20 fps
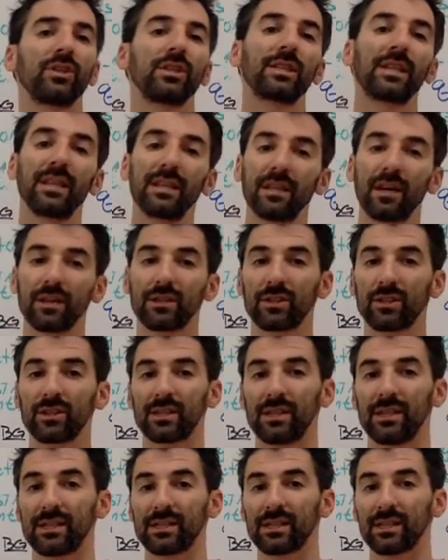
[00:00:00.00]
just conductors
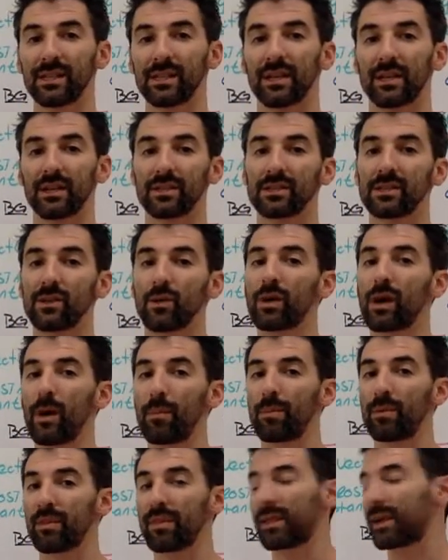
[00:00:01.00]
and insulators. So a
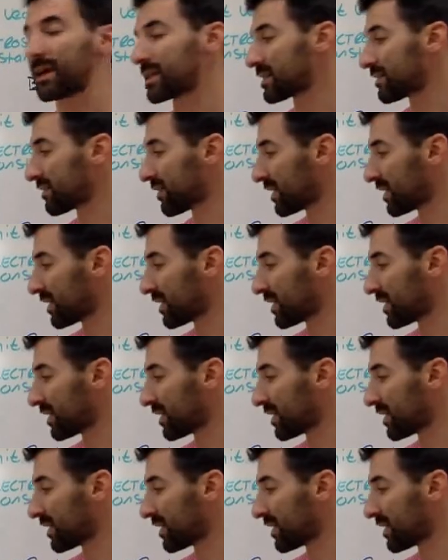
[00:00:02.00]
couple things.